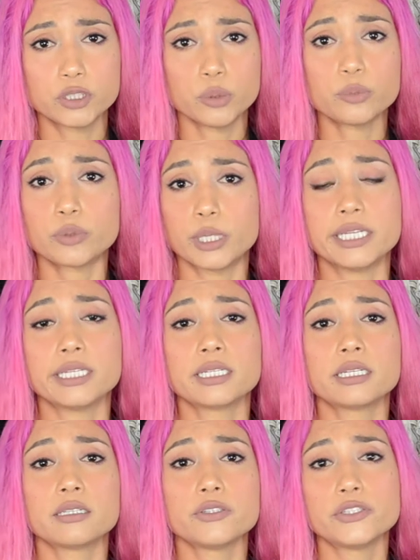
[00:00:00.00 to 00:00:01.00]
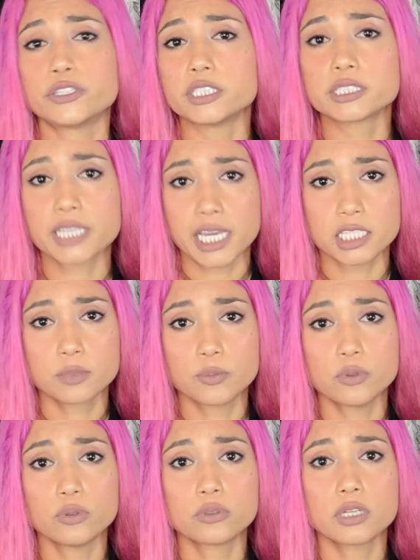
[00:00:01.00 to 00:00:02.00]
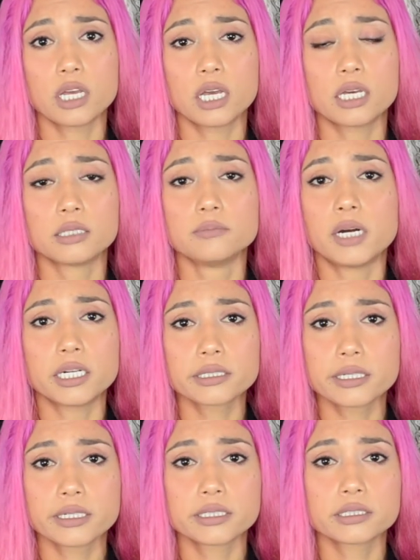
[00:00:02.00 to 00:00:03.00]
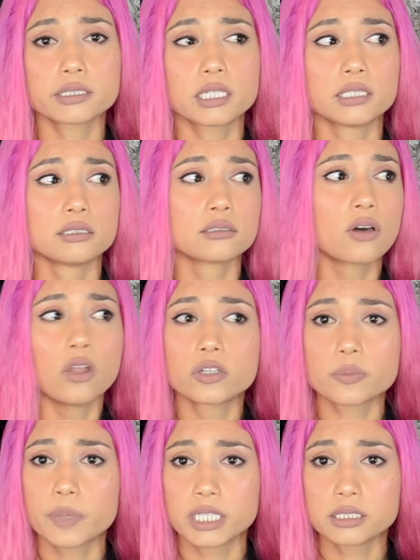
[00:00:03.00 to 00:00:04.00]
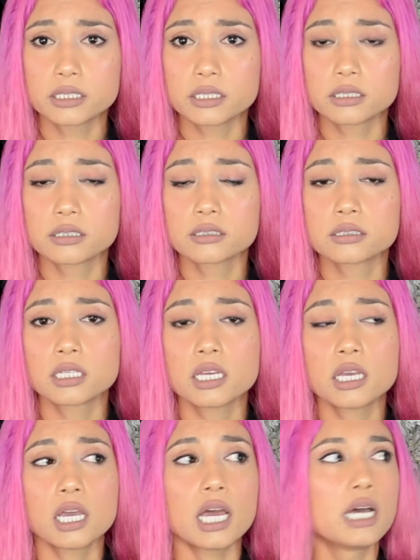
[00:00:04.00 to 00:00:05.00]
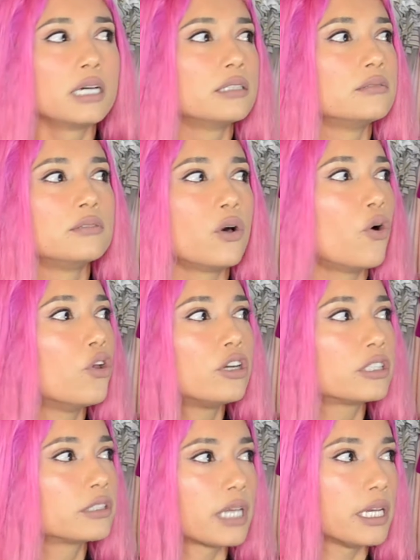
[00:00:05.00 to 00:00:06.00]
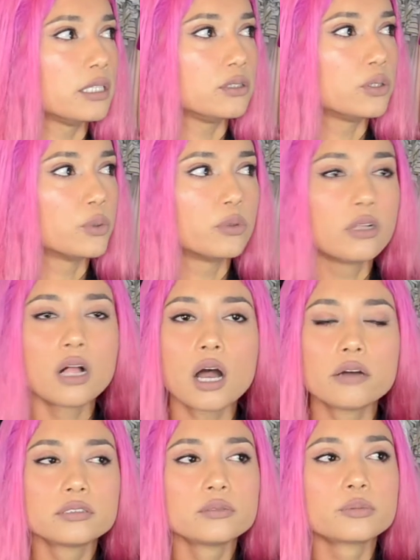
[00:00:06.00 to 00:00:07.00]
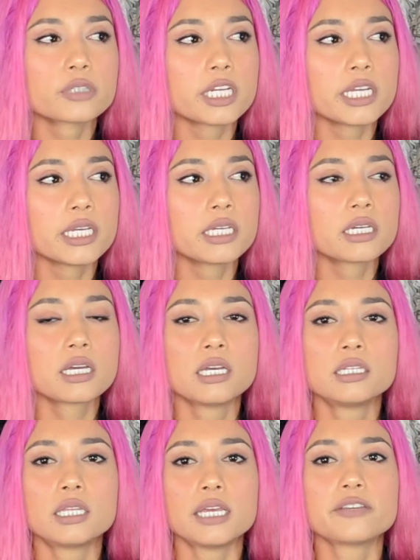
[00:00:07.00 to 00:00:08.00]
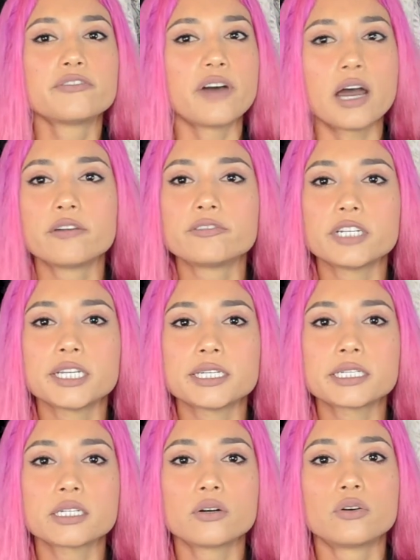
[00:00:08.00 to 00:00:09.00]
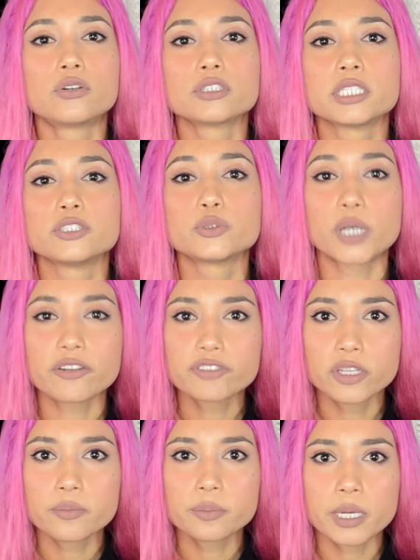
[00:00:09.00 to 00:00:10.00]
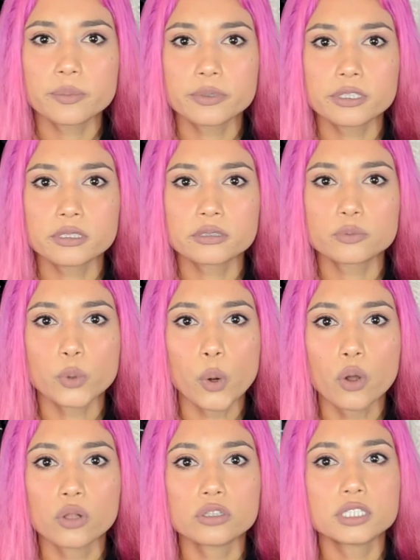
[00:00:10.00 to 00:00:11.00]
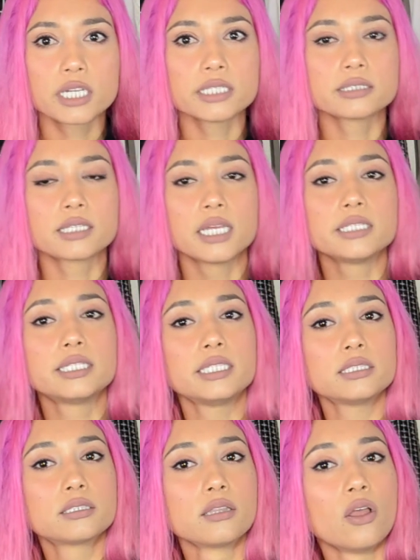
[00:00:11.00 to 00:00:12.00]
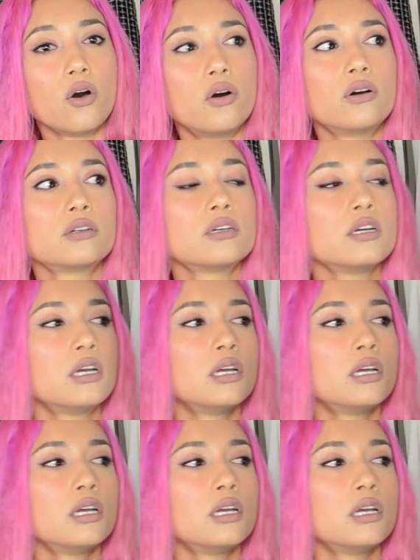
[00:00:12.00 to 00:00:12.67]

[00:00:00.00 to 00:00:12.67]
to bring your sketchbook and markers and color pencils, and other days you will have to bring like fabric or the drafting paper roll that is like this long.